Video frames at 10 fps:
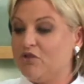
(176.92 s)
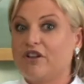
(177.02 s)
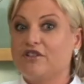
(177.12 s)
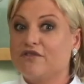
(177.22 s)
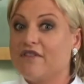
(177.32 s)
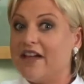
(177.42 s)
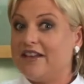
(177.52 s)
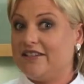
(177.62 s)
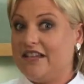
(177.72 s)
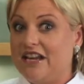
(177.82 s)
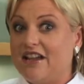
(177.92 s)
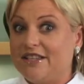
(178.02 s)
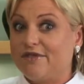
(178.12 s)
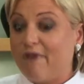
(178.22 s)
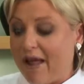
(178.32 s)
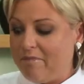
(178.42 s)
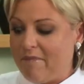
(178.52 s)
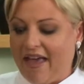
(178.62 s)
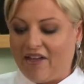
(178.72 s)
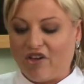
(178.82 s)
struggle to find a nice
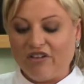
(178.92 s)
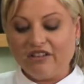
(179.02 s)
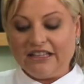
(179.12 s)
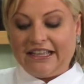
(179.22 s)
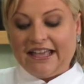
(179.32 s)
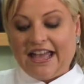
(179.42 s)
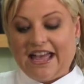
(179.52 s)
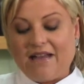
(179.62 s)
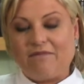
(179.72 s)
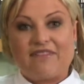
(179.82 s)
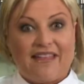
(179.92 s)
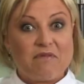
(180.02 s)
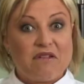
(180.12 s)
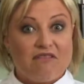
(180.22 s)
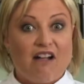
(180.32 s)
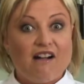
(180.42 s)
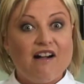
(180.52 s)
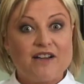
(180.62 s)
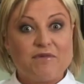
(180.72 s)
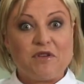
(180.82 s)
ripe mango. That can be rock
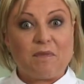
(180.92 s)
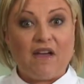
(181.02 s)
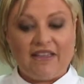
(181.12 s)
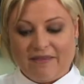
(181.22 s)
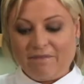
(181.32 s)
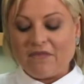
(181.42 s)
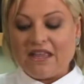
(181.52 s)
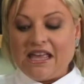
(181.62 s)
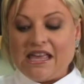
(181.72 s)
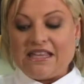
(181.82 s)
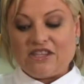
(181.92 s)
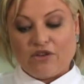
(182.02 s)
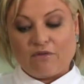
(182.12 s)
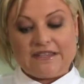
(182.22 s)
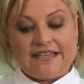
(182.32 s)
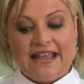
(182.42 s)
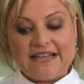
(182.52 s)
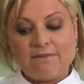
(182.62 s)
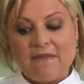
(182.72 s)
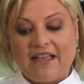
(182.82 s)
hard when you buy them. So
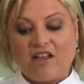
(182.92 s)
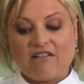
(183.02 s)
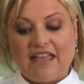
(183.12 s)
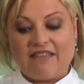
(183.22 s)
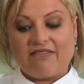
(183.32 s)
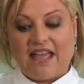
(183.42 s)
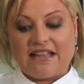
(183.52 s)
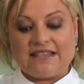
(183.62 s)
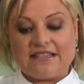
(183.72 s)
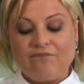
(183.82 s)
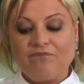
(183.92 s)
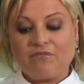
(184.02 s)
select a mango again that's